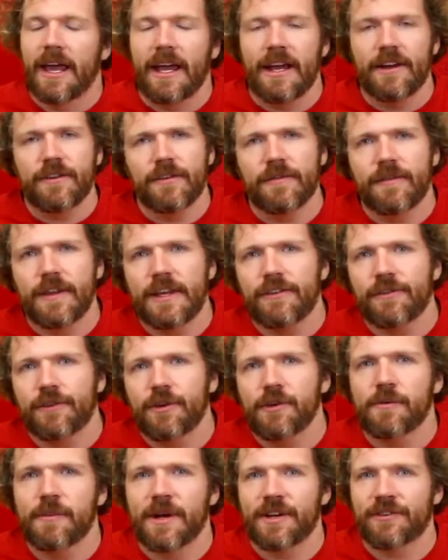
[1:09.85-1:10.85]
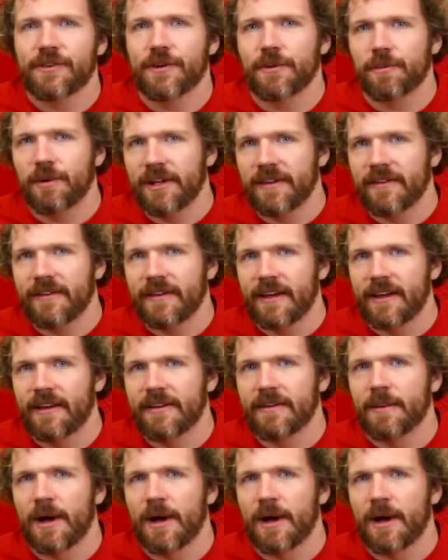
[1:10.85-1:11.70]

Each of these 2-dimensional prints is